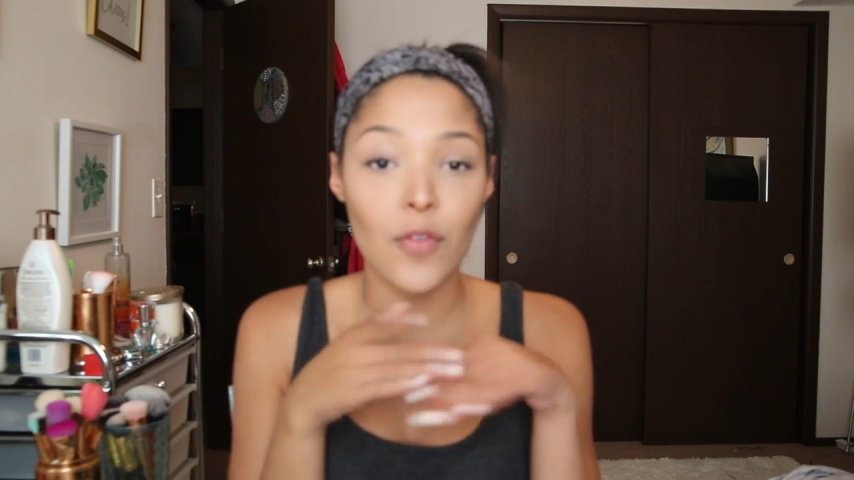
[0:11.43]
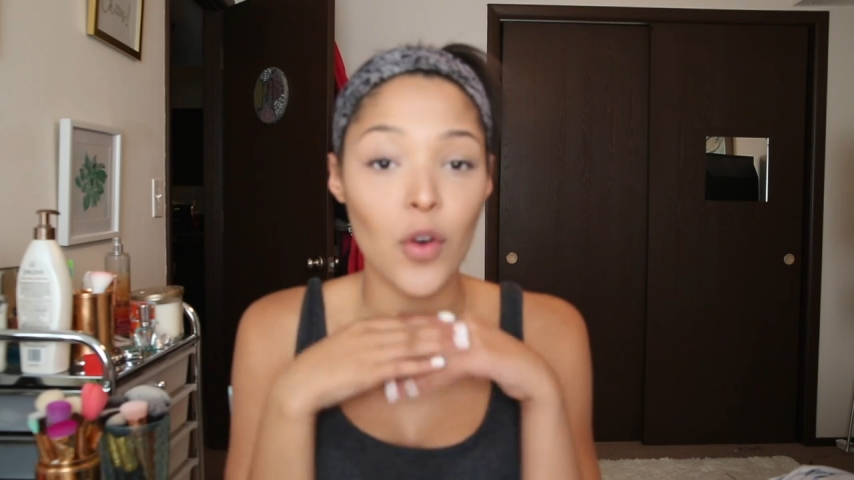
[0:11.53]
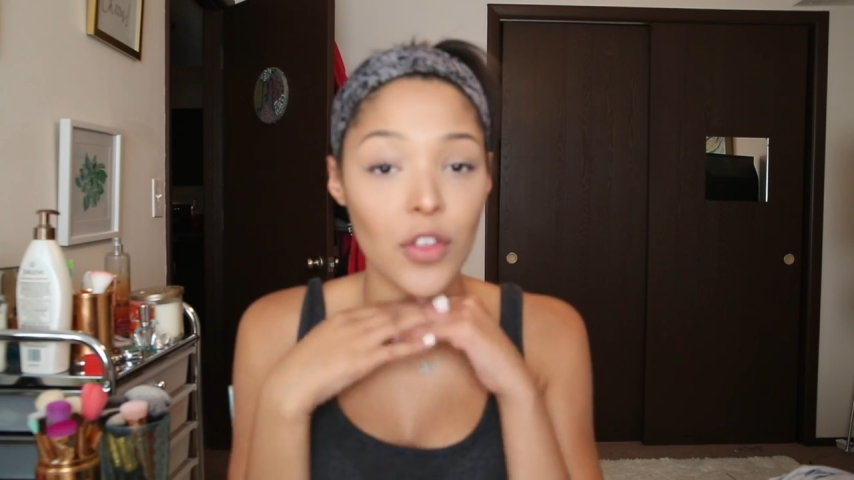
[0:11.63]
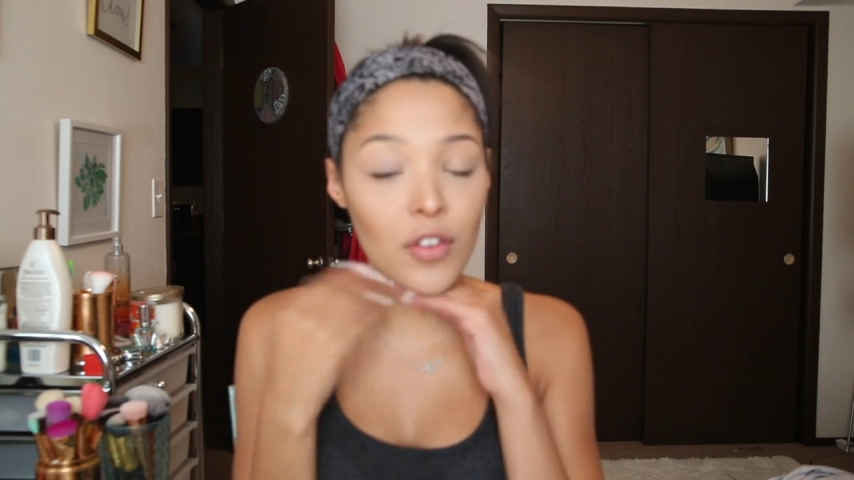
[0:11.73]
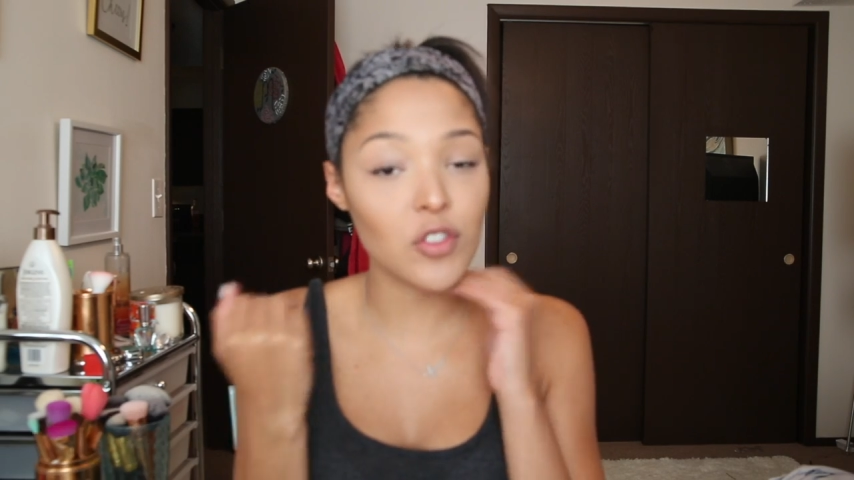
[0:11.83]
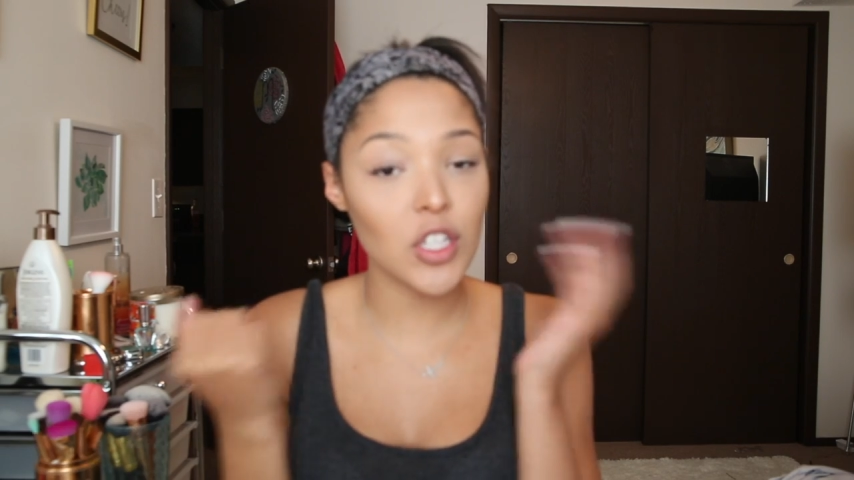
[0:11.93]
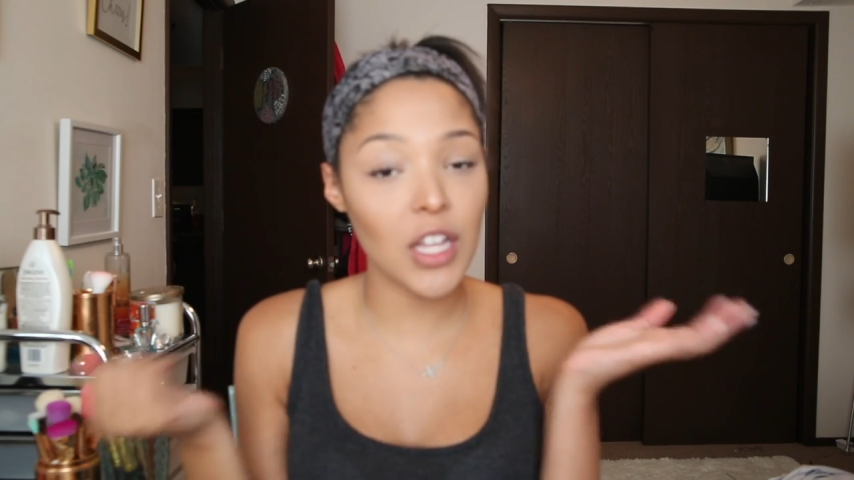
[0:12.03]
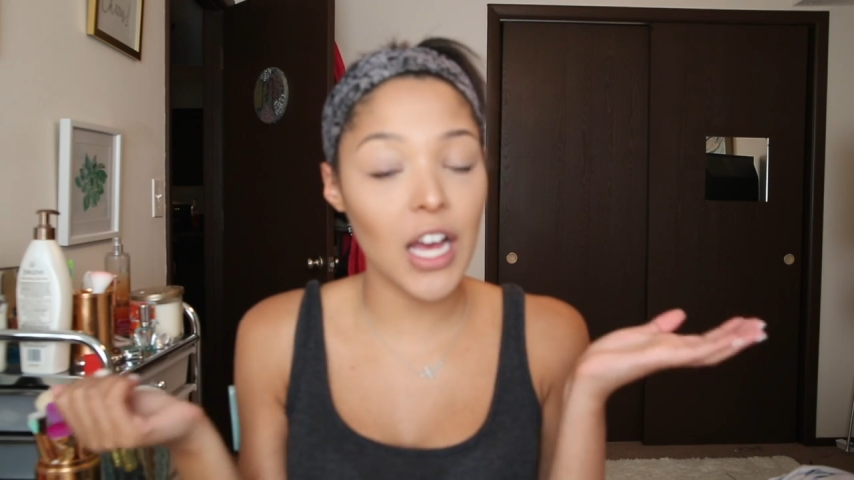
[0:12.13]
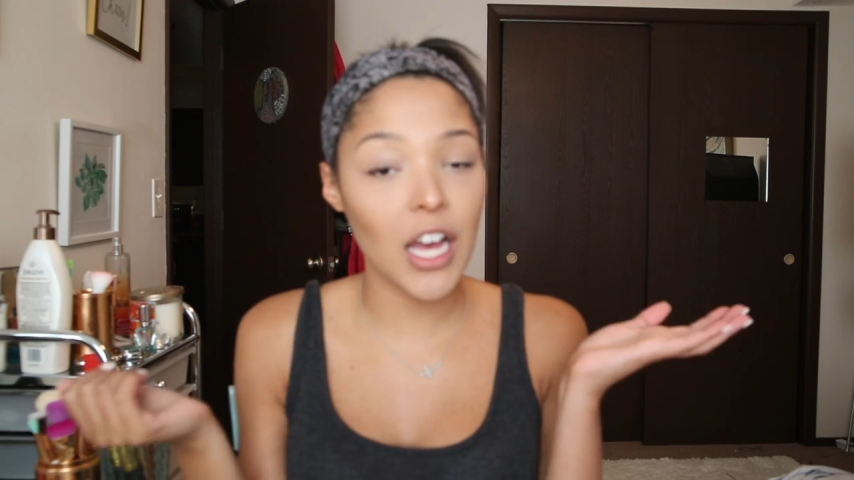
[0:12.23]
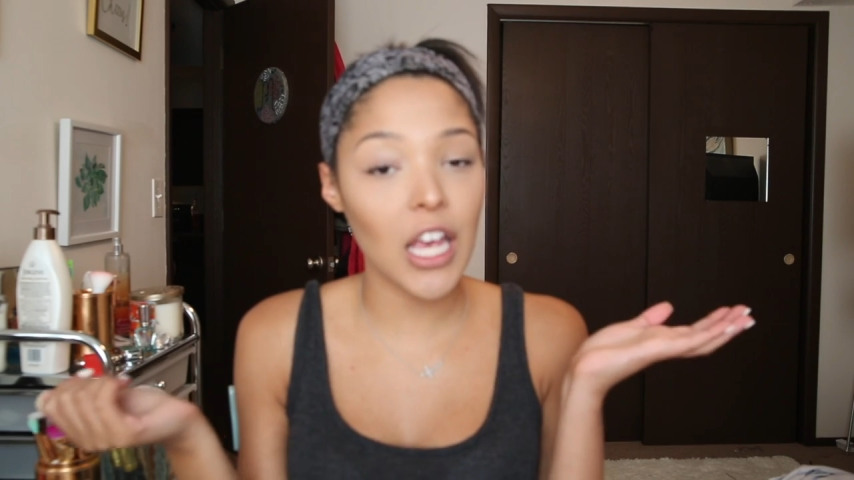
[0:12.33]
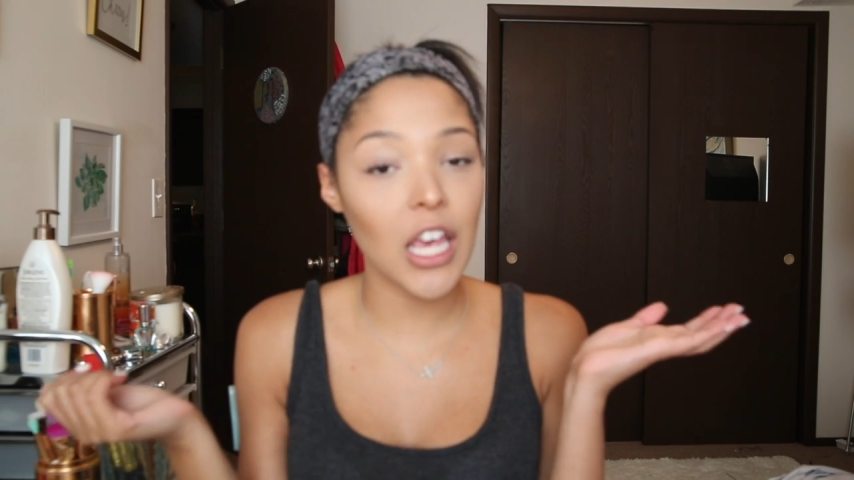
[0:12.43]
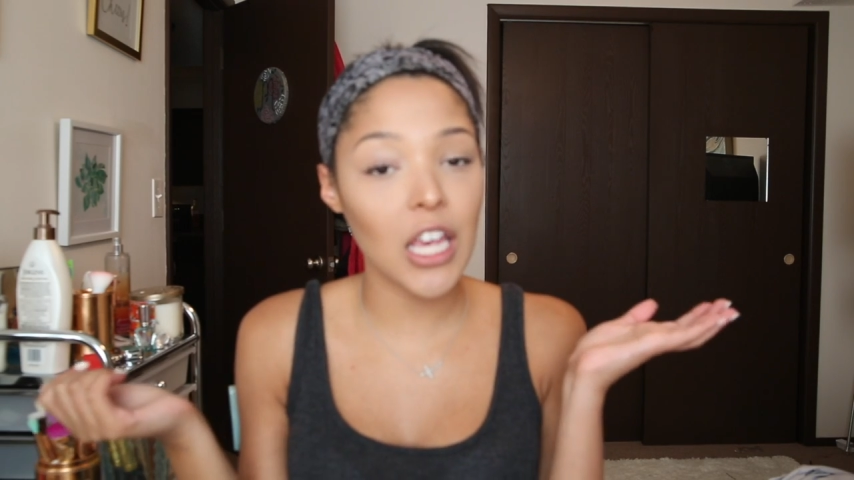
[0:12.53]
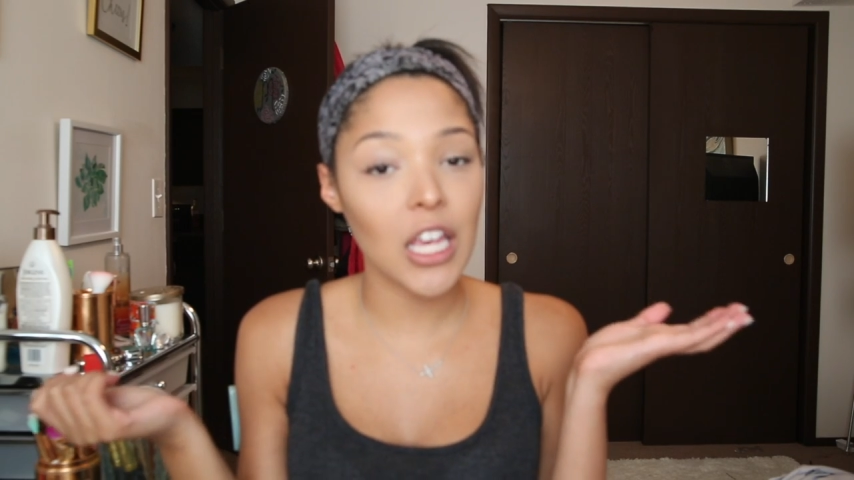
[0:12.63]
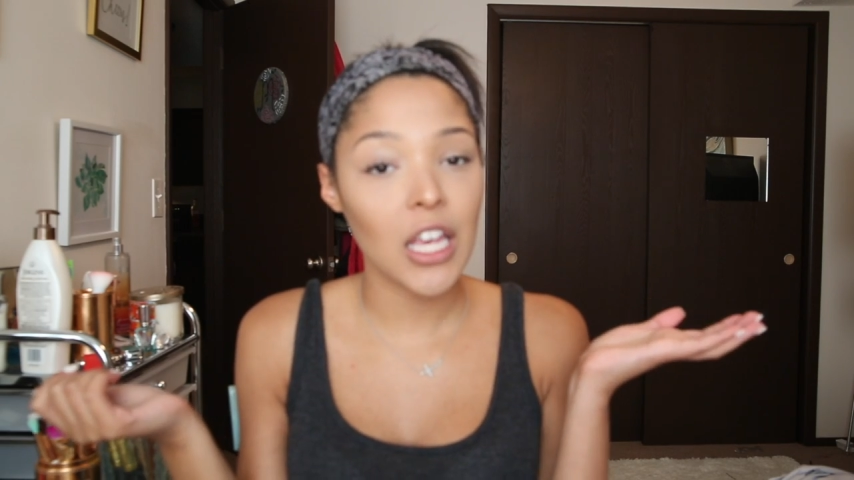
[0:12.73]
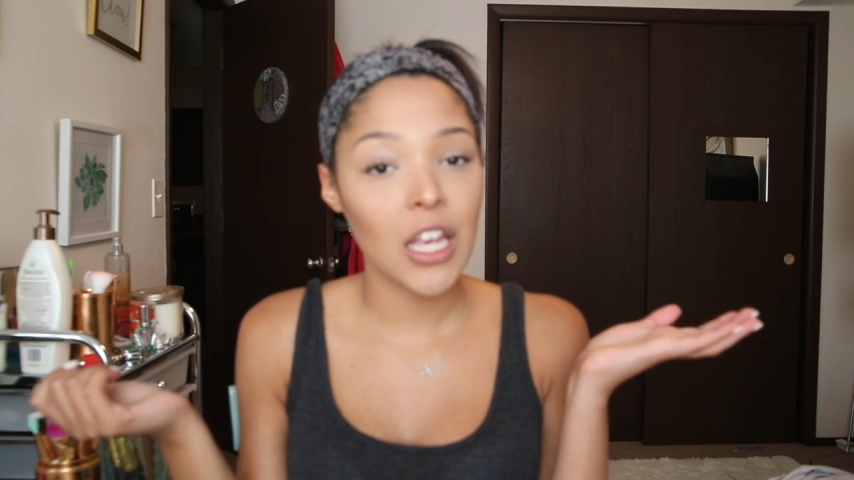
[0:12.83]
4th of July